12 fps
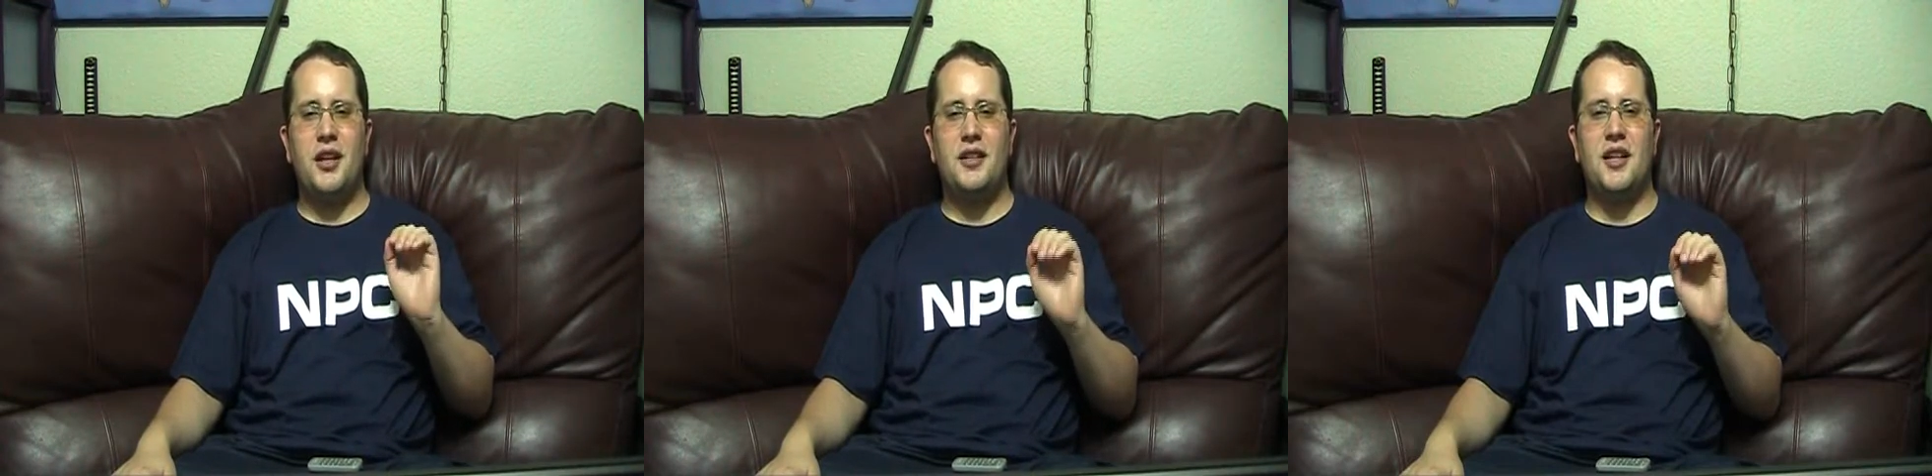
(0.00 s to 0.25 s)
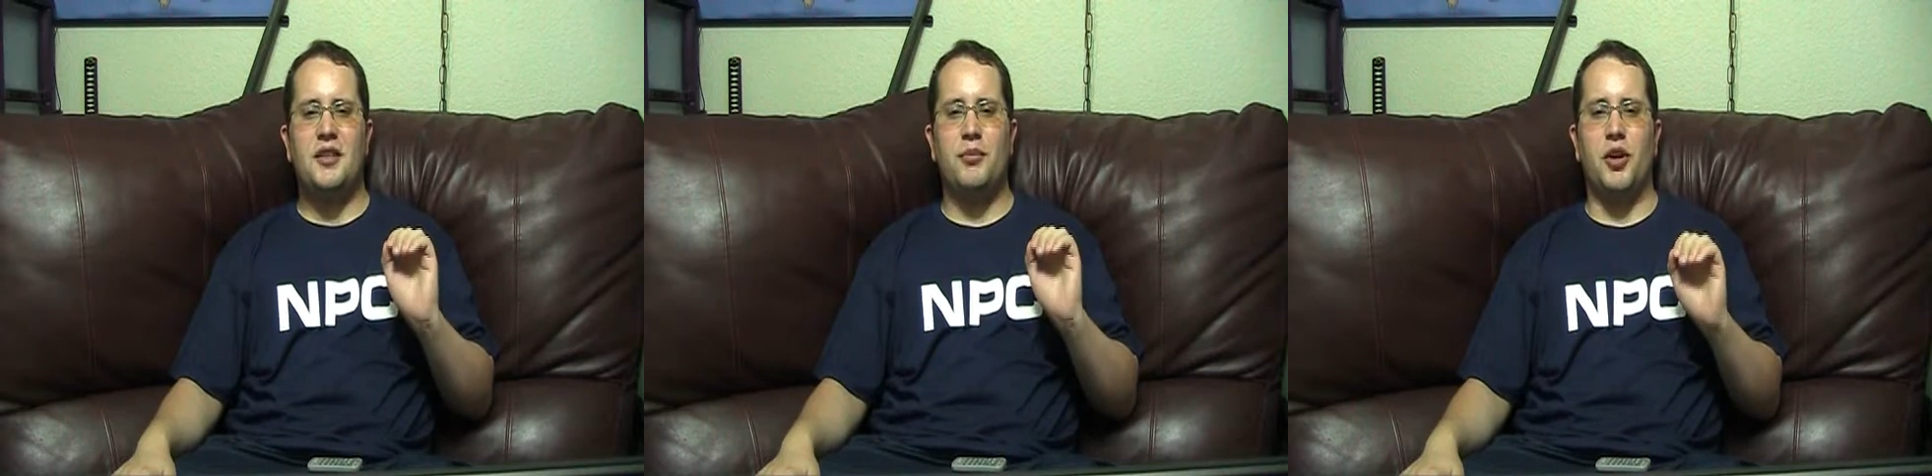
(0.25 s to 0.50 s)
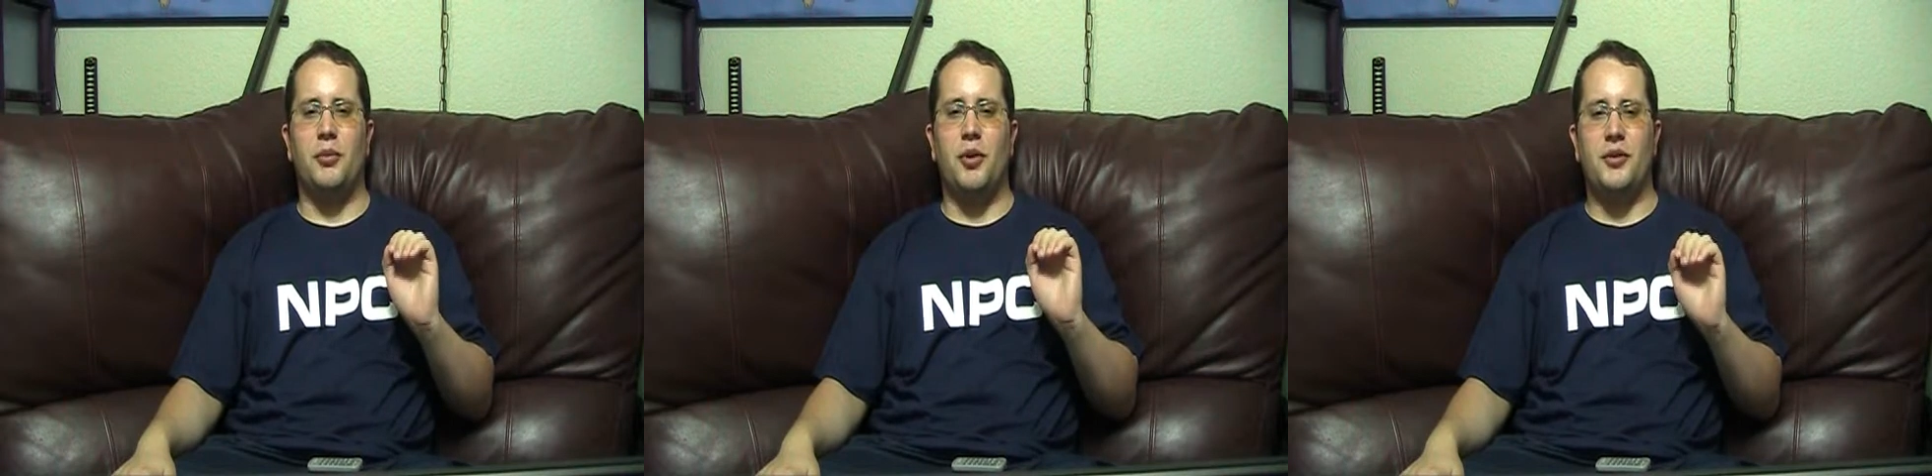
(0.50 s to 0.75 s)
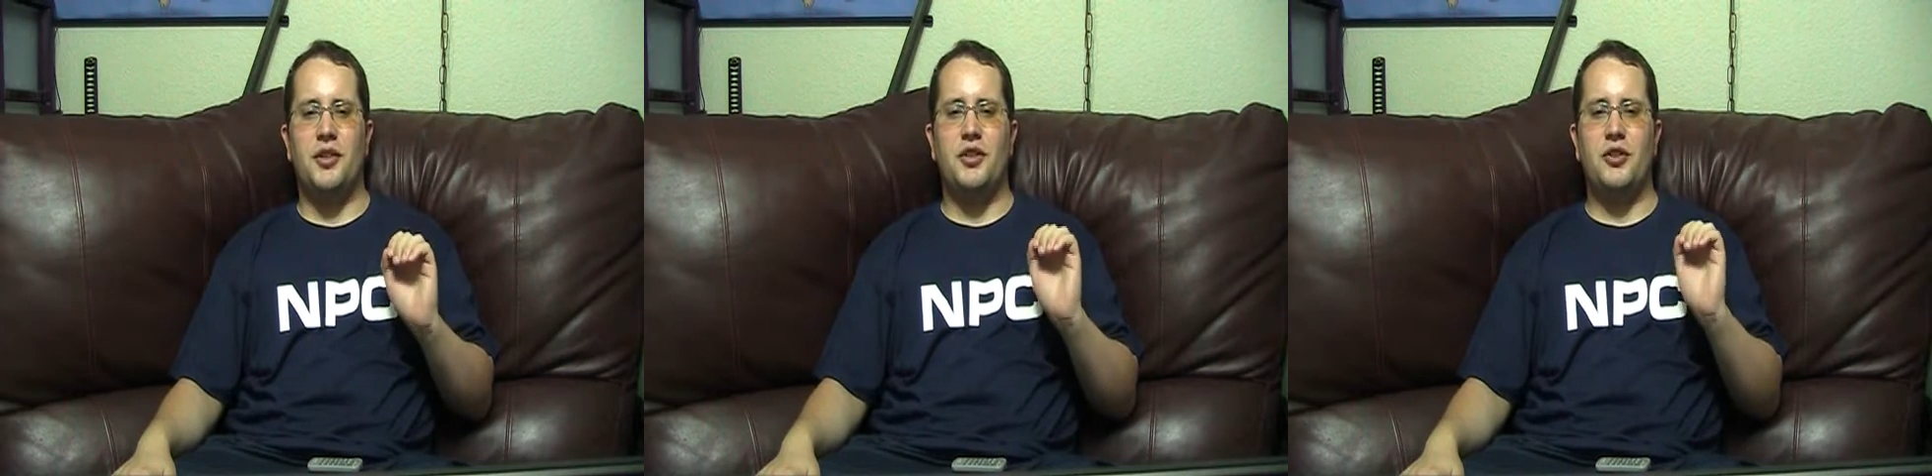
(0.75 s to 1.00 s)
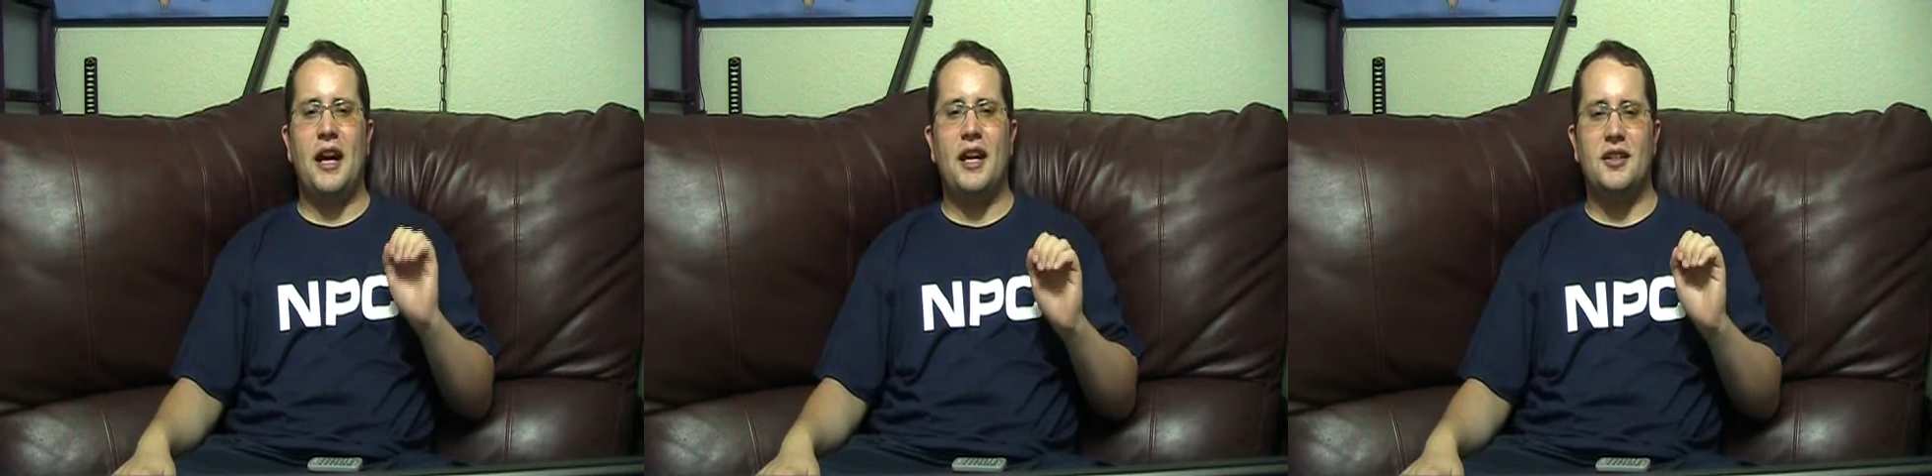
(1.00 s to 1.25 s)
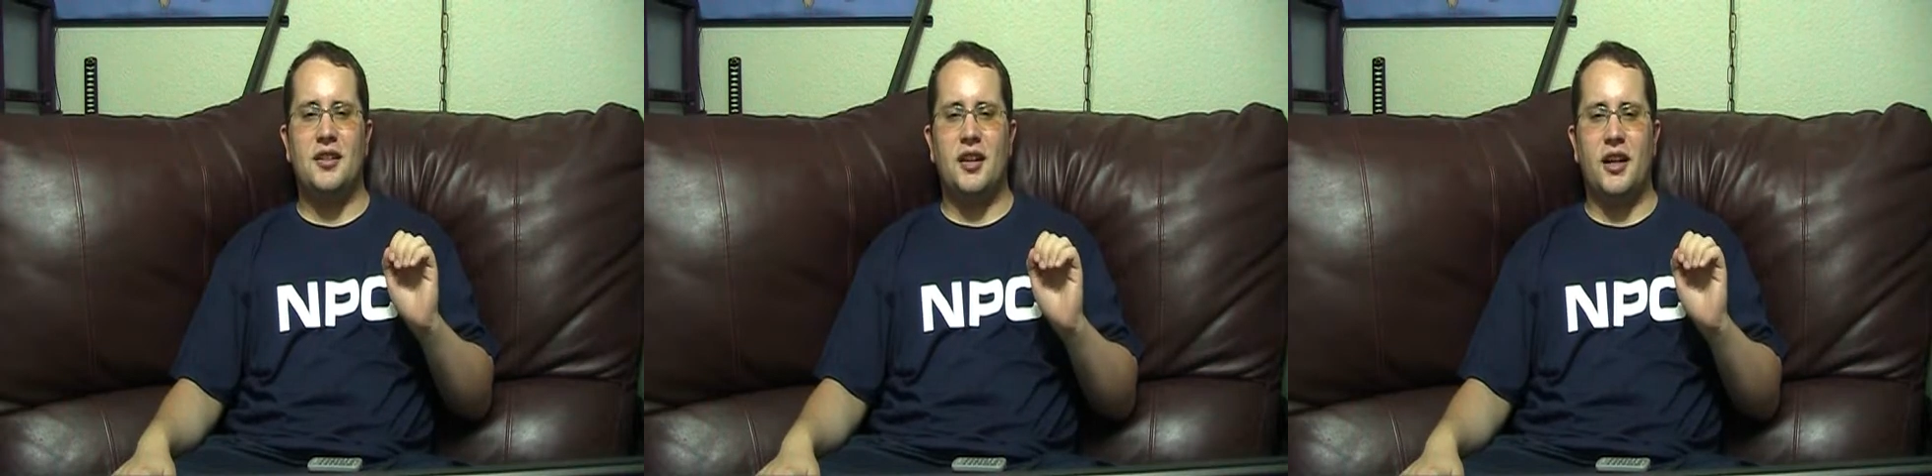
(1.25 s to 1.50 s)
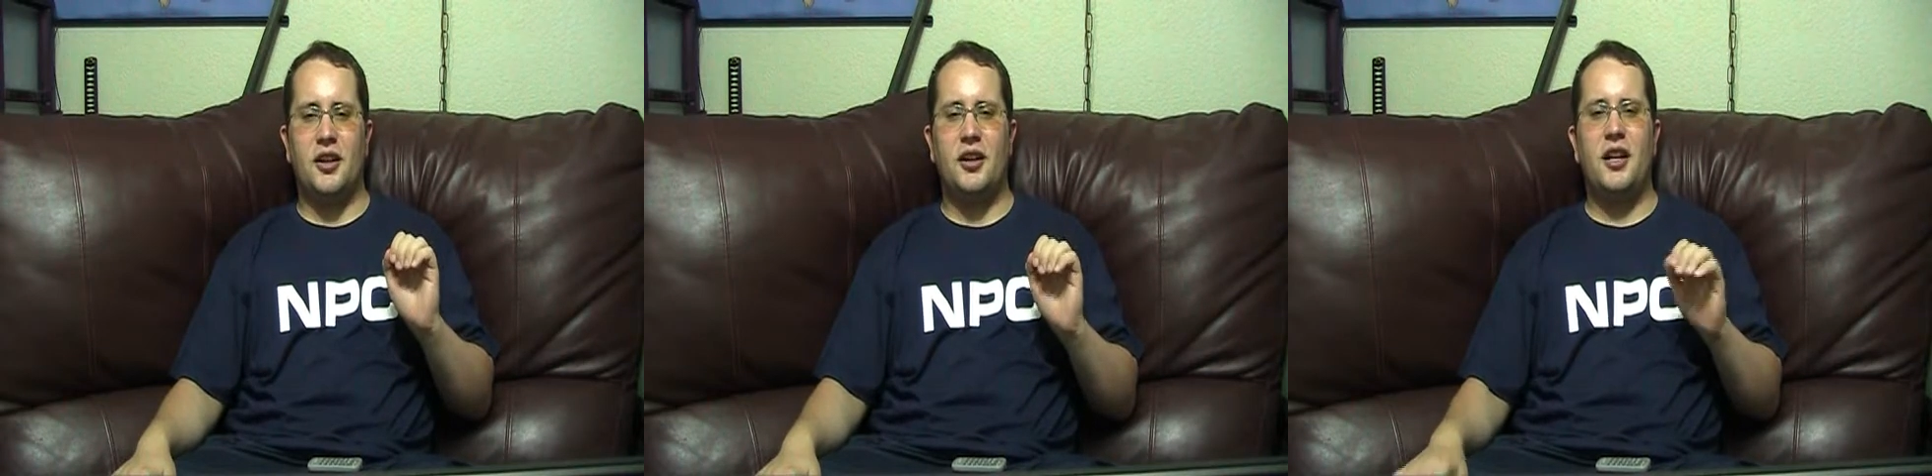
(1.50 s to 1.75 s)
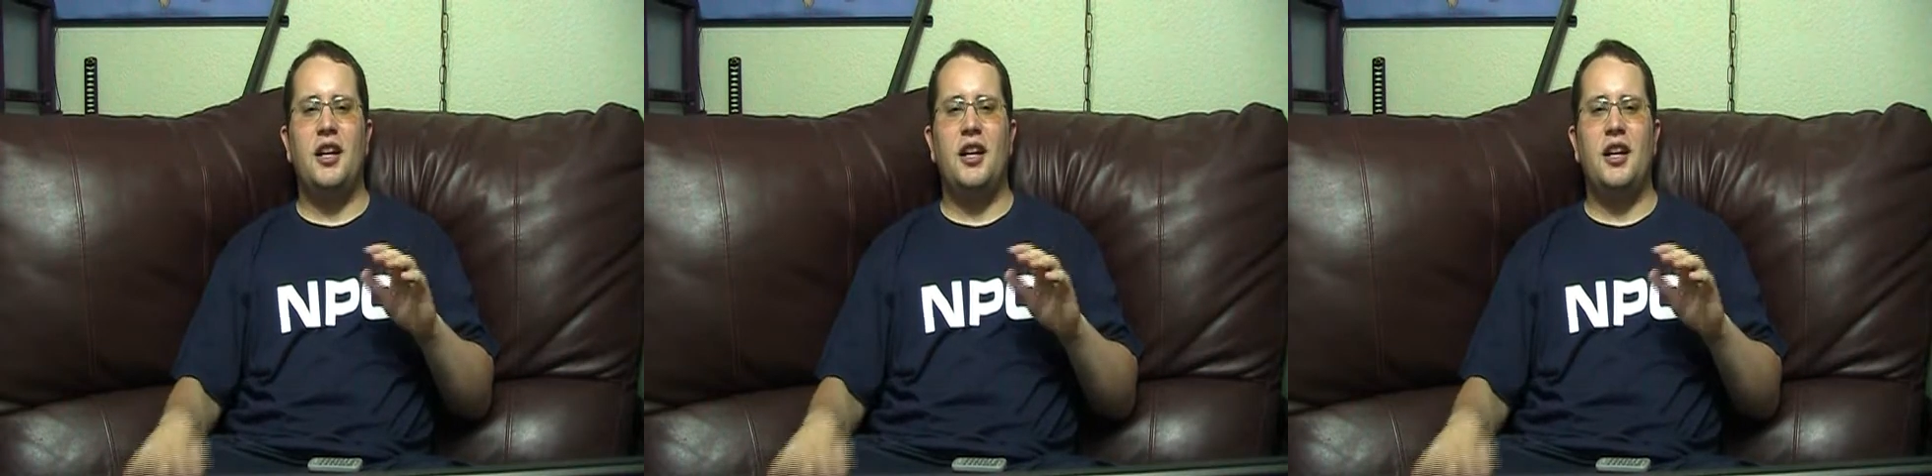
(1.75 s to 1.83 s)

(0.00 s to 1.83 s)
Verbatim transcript: that says Bilbo is the Dragon Slayer.